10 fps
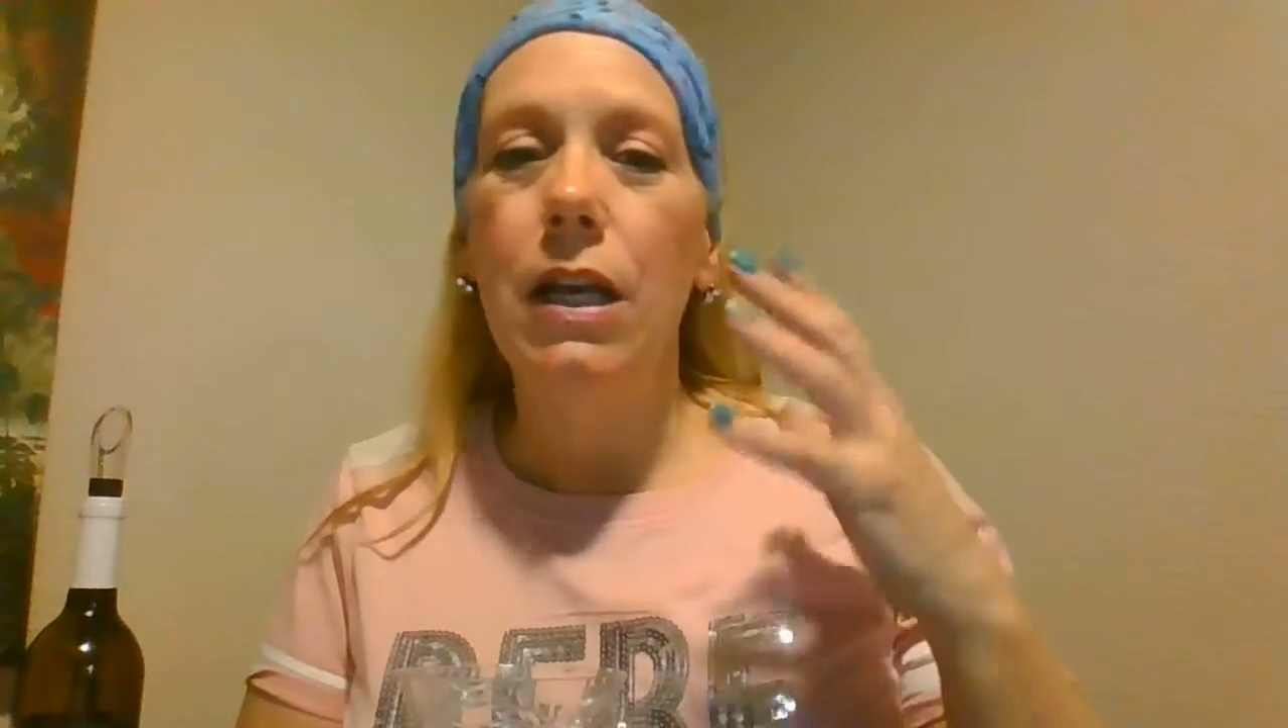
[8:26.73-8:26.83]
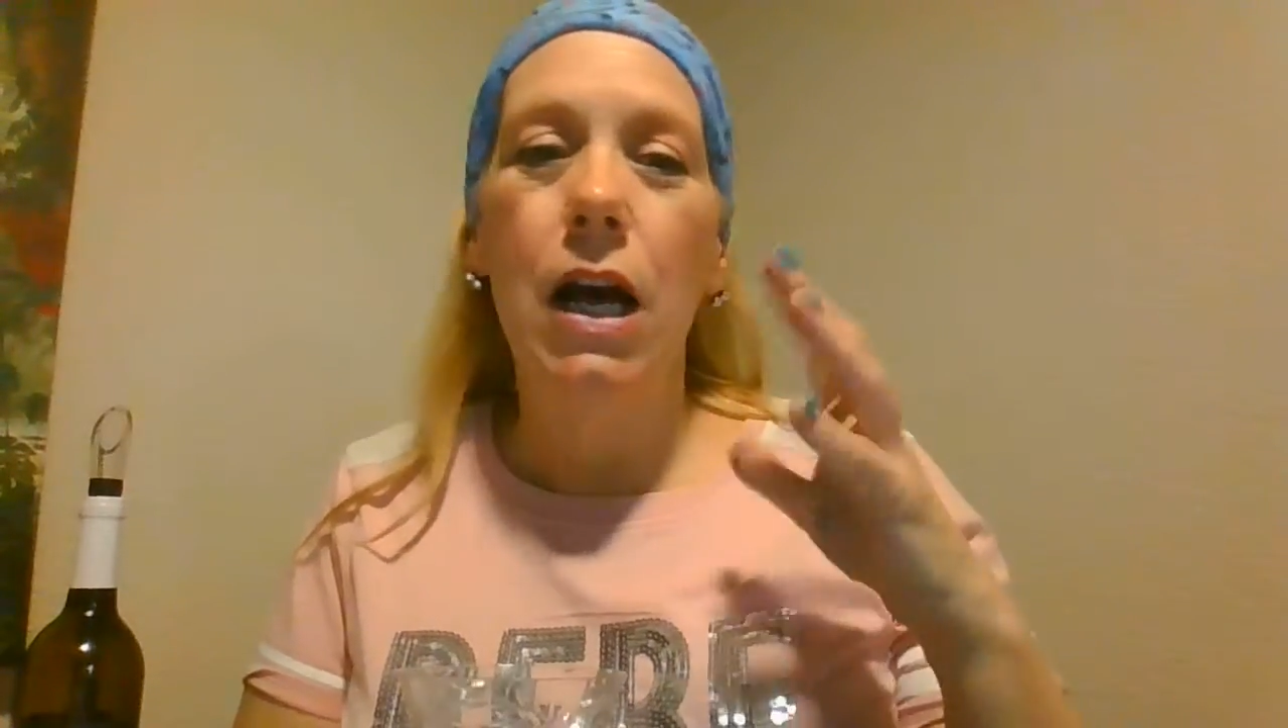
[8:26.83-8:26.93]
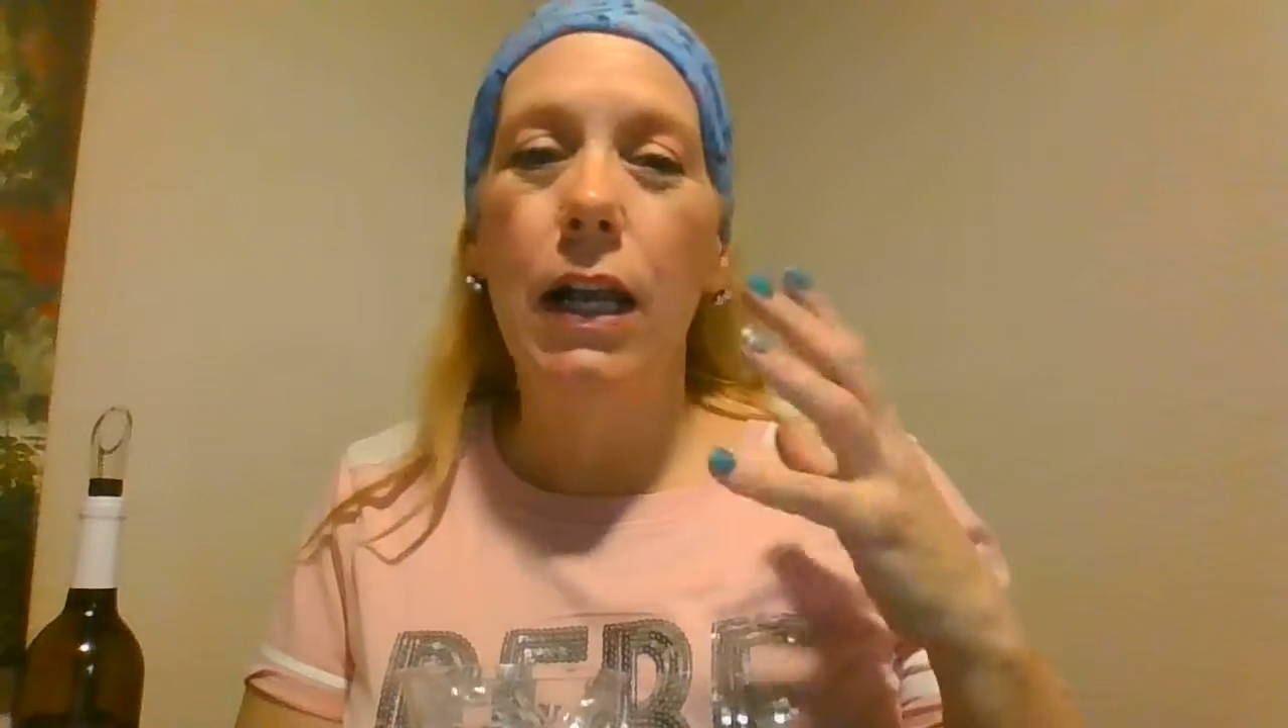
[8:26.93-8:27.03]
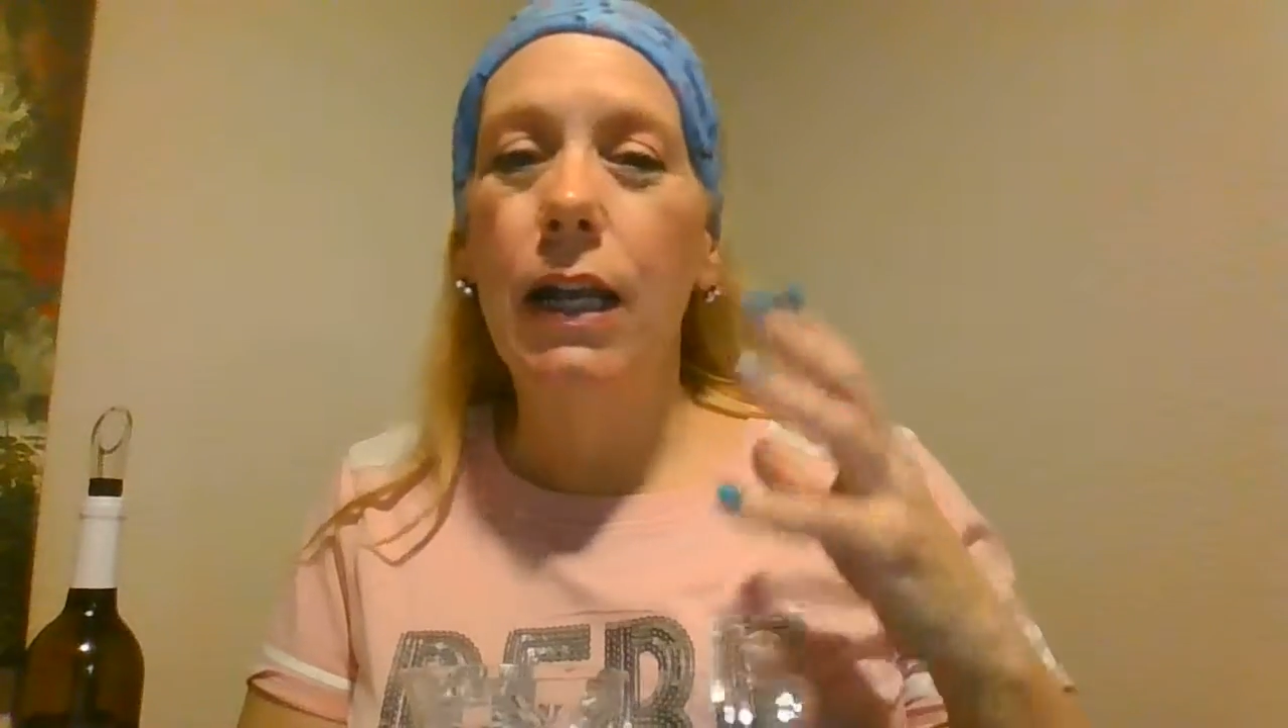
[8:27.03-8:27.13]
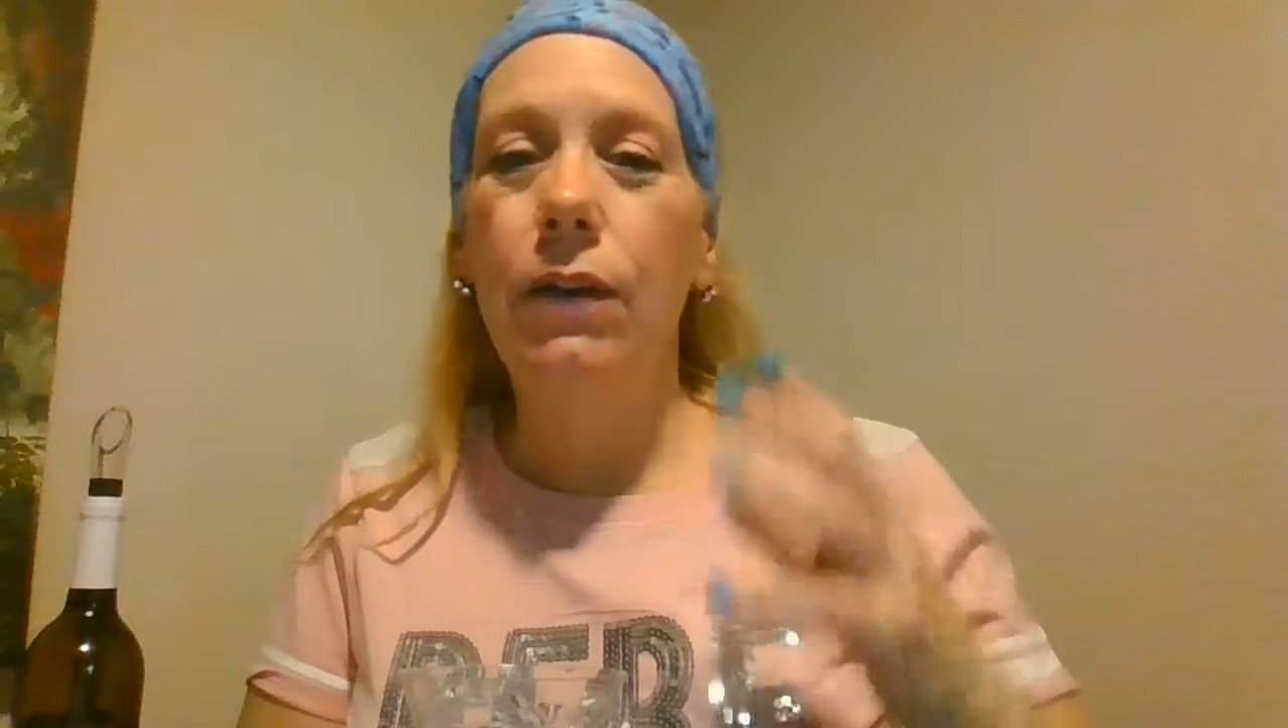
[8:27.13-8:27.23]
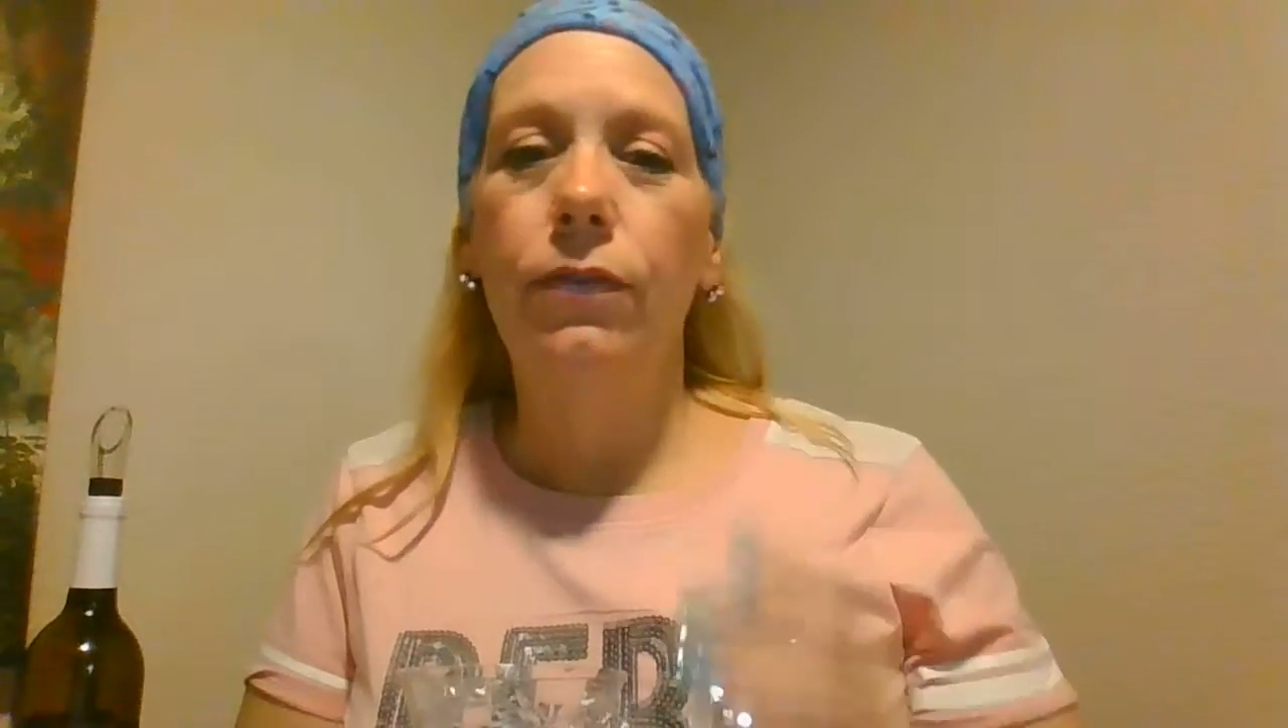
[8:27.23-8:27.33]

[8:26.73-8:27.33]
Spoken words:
nutty